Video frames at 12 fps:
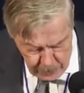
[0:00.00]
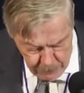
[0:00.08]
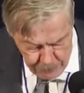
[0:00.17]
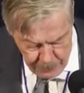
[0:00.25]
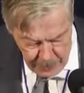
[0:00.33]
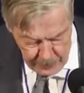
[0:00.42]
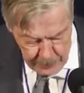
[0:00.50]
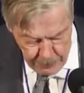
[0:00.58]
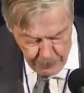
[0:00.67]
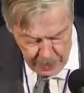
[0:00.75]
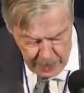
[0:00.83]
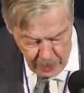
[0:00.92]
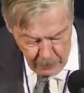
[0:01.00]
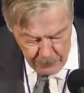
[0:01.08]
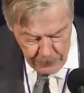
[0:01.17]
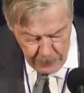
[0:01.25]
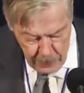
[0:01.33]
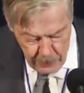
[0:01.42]
The fact that
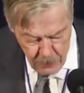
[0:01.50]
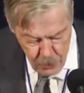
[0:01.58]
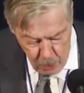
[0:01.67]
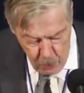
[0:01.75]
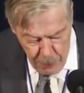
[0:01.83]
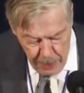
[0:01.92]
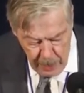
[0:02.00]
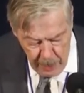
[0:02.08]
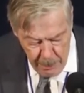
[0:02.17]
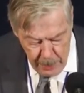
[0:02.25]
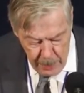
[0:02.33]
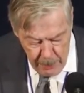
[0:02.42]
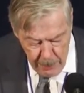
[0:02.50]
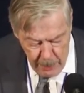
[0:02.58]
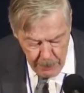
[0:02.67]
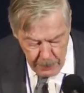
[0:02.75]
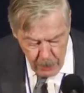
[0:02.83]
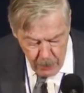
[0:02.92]
biographies of Chopin and
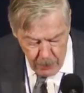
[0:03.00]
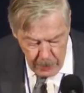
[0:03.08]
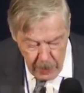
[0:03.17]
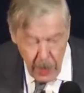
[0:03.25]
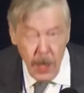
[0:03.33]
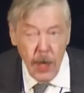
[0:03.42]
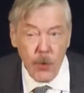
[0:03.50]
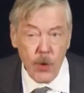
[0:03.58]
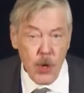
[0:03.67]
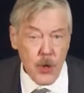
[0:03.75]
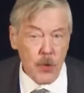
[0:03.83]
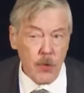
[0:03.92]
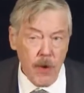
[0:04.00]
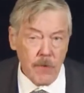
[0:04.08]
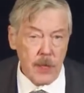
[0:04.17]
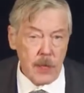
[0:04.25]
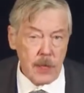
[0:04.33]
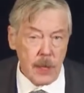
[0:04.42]
Madame Curie were issued
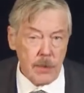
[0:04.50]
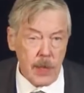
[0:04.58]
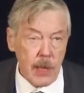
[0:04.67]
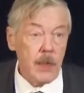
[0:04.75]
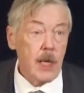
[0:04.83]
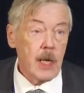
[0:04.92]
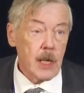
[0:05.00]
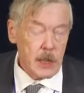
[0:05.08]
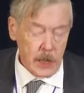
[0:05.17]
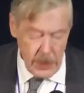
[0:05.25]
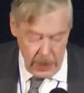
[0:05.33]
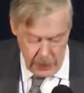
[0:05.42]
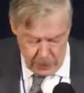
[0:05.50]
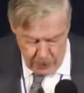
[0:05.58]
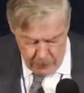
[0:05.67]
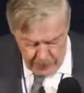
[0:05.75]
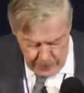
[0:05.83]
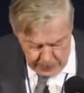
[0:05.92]
roughly at the same time is indeed a
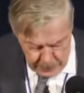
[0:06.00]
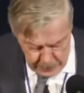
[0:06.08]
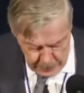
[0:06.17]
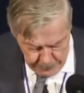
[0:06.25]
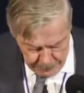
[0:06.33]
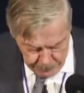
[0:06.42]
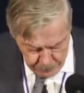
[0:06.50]
curiosity.